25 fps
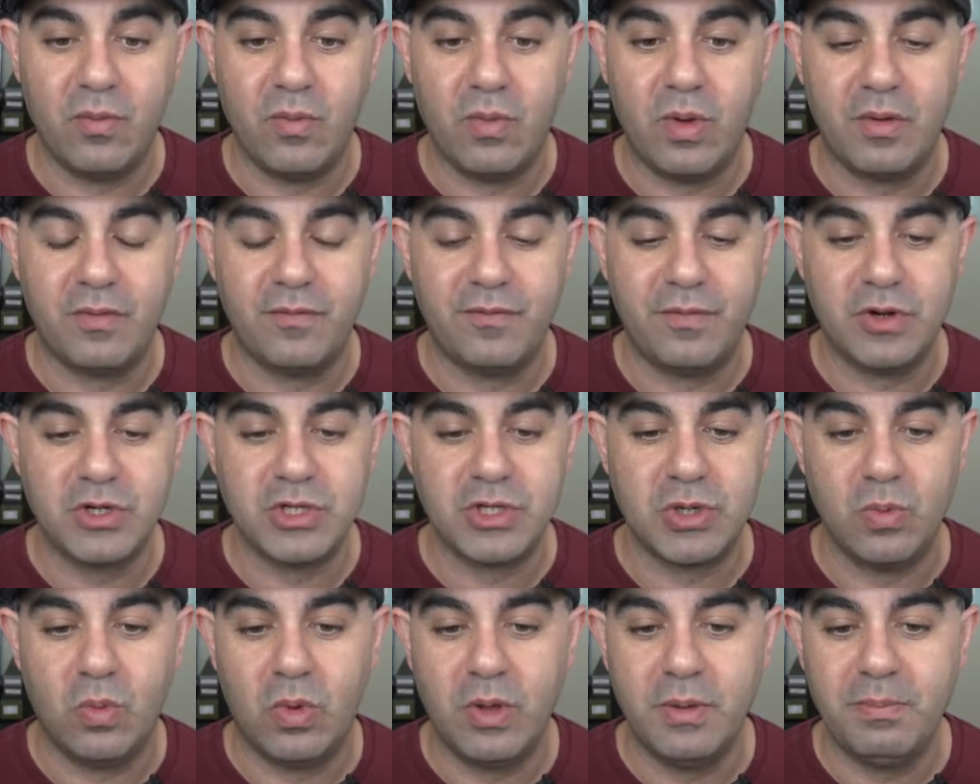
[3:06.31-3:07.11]

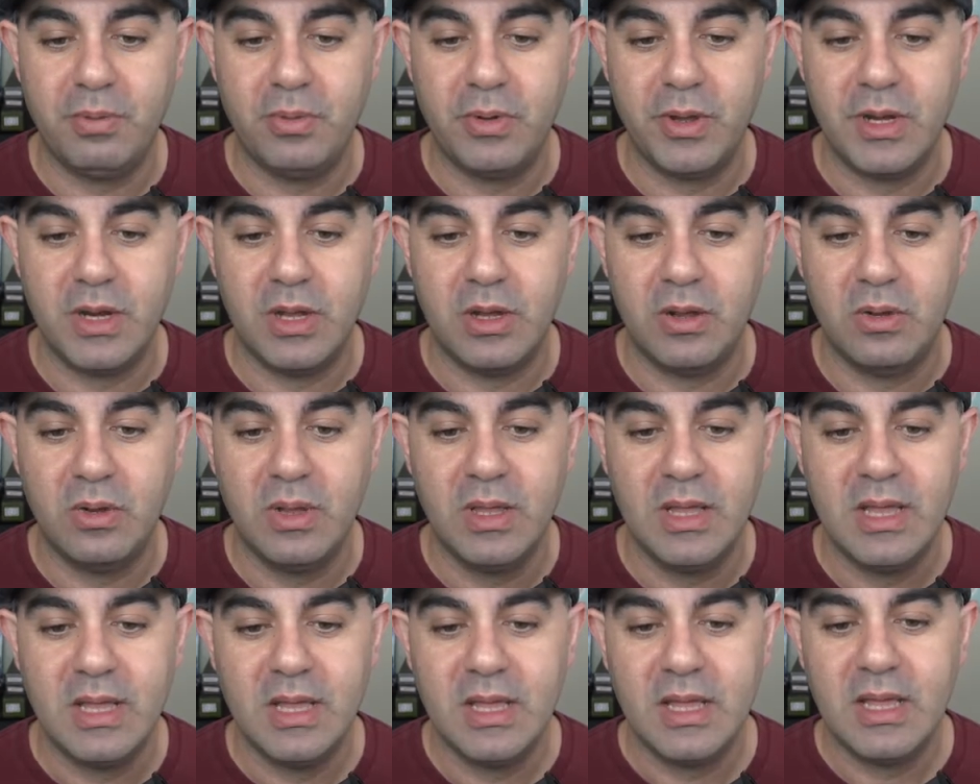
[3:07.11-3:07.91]
Version
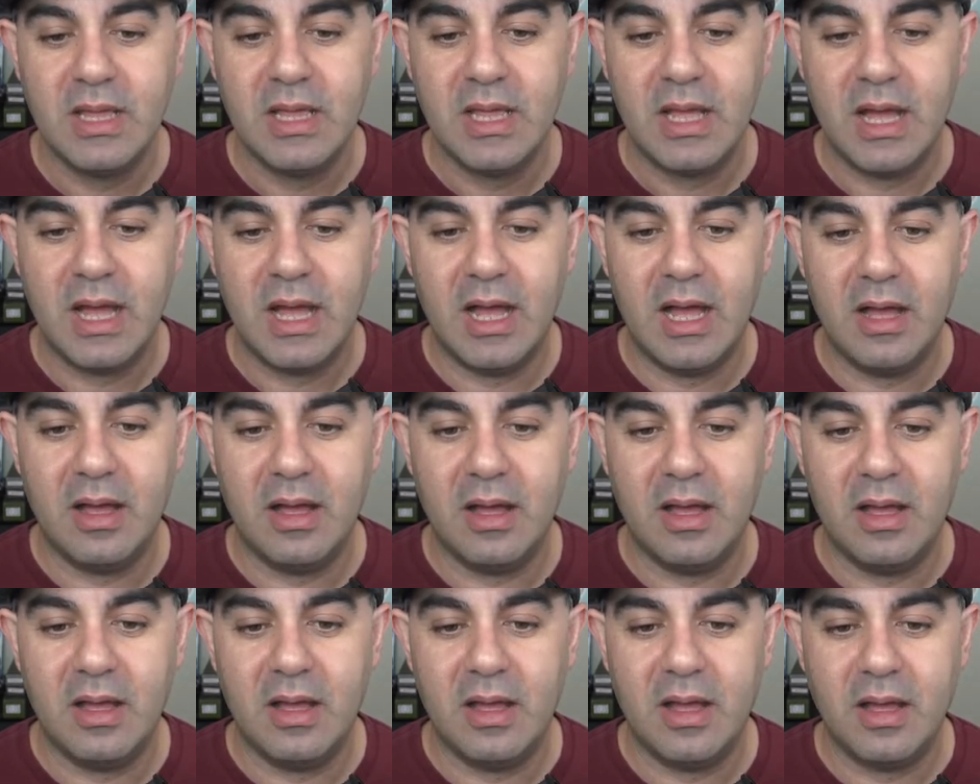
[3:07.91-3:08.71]

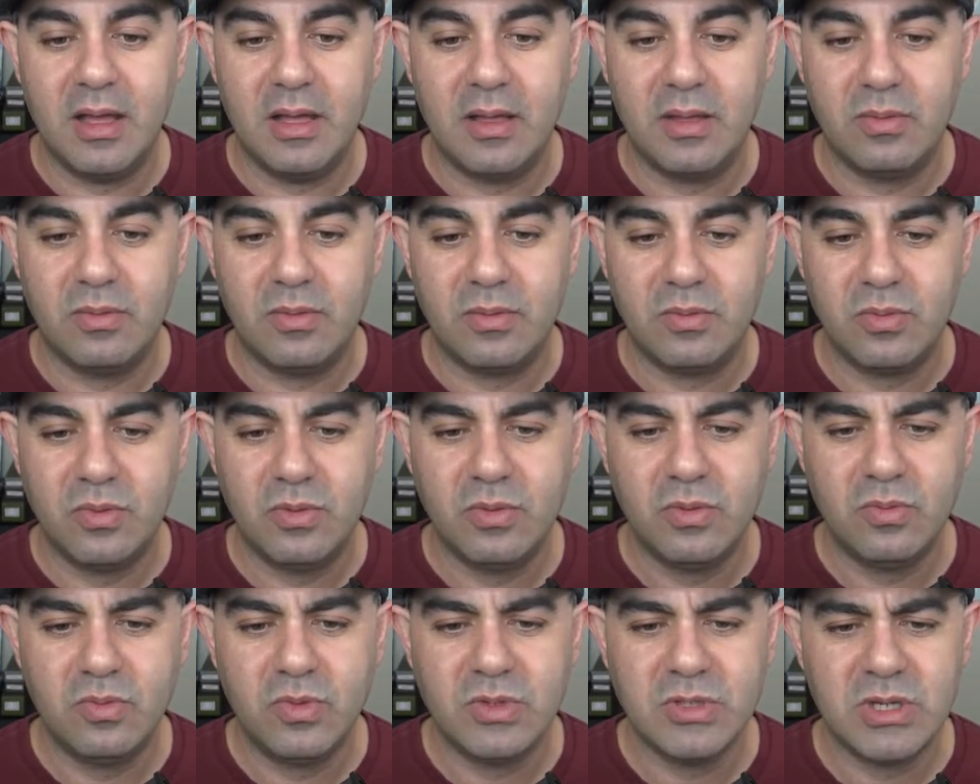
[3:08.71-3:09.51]
1.0,
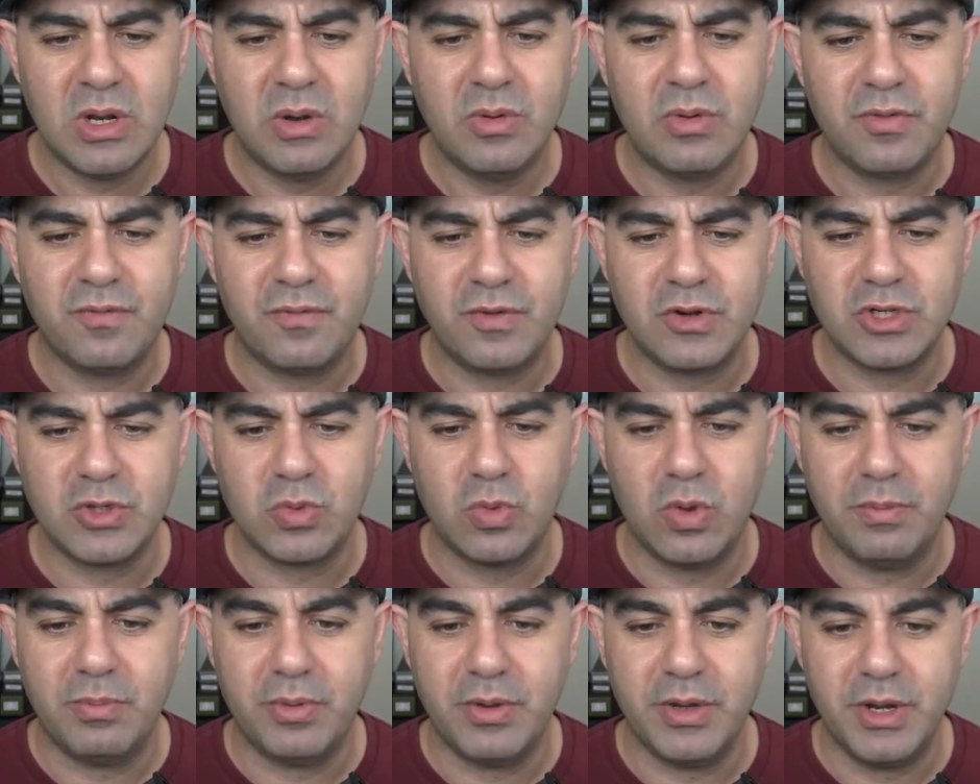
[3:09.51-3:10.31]
we'll start with
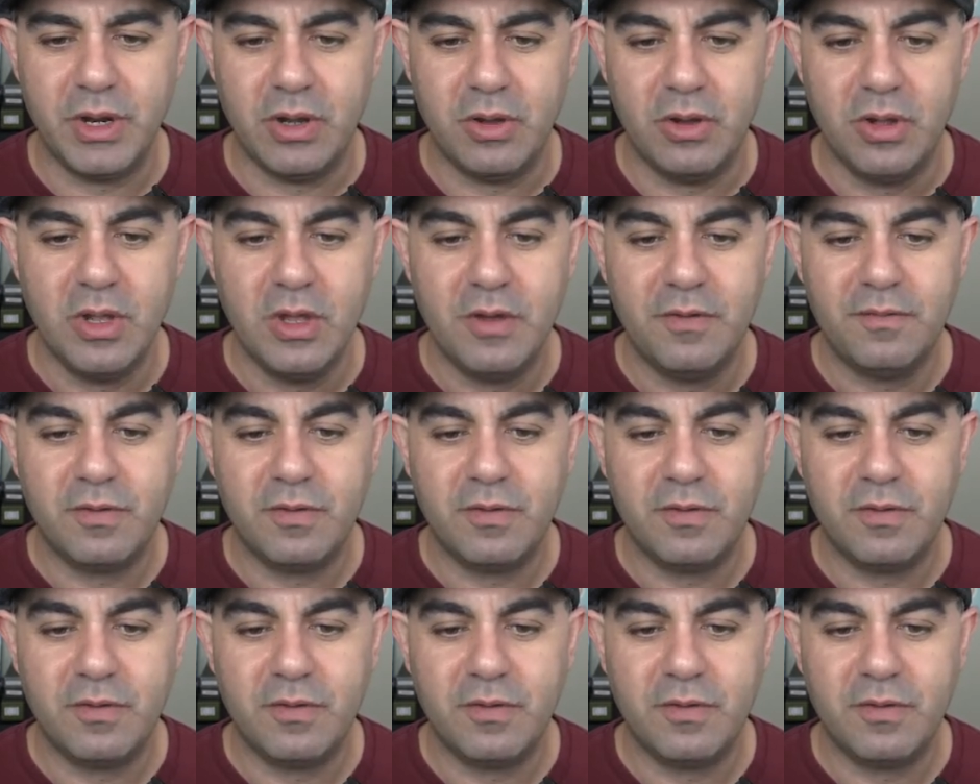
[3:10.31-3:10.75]
version 1.0.